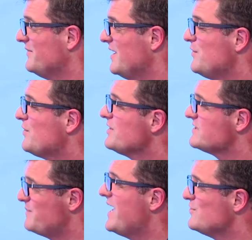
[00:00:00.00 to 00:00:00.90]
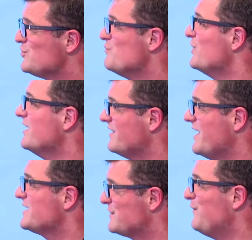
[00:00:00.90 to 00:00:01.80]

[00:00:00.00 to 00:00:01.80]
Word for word: If you're going to spend your money in the next